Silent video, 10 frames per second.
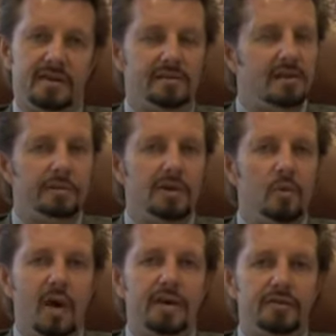It's going to be a
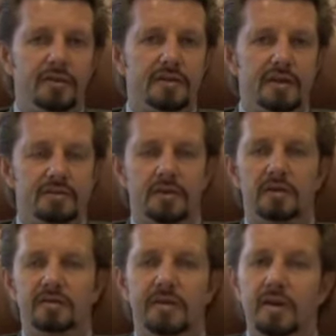wonderful thing for
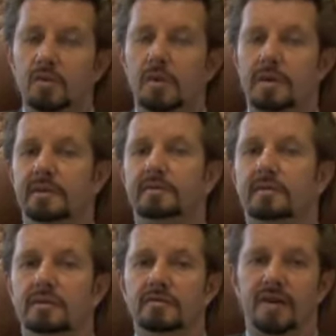those of you that you want to be
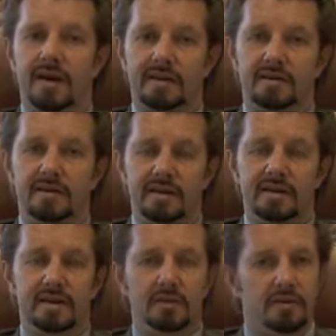certified
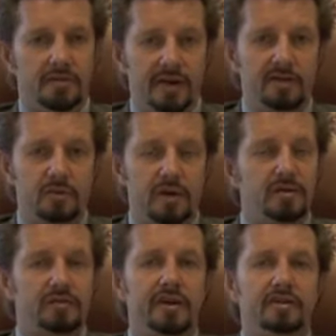in either phase one
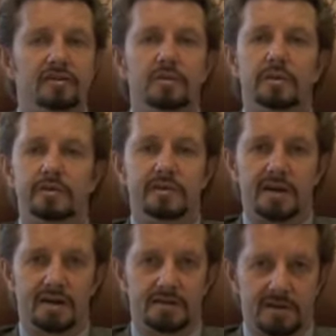or phase two
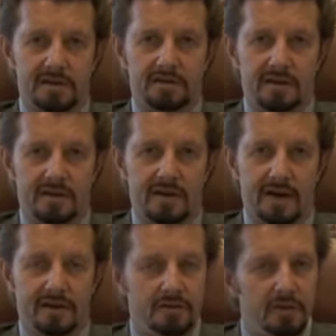iridology. As you